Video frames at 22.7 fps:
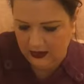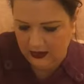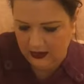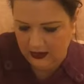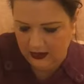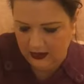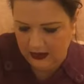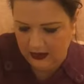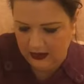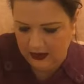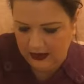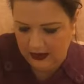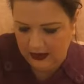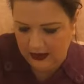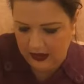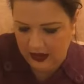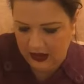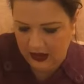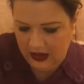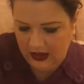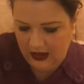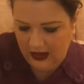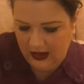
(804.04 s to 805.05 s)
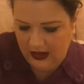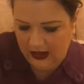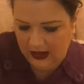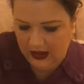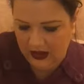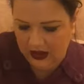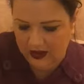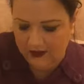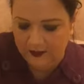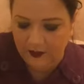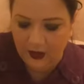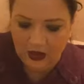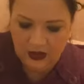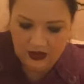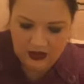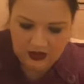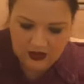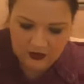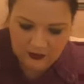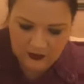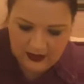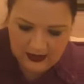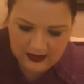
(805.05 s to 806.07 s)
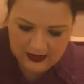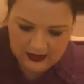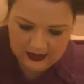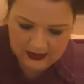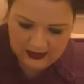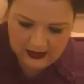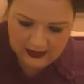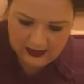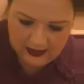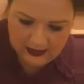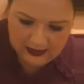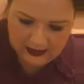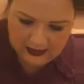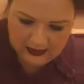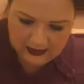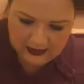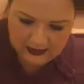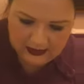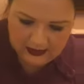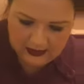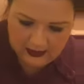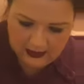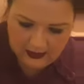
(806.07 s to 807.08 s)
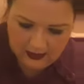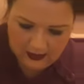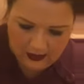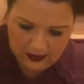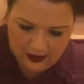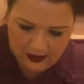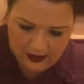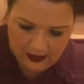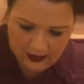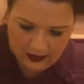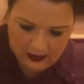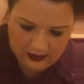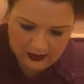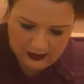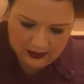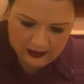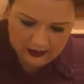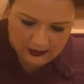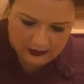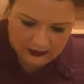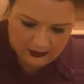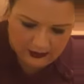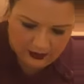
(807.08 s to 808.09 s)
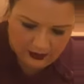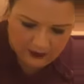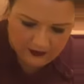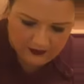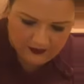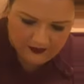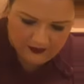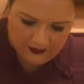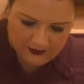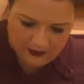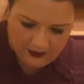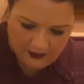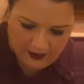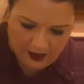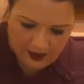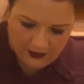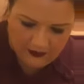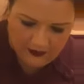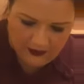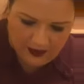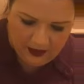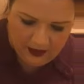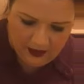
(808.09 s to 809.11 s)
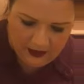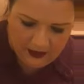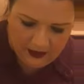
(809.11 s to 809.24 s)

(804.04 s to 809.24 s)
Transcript: it's in the shade Smolder 26. Oh, hang on, I'll open it from the bottom there.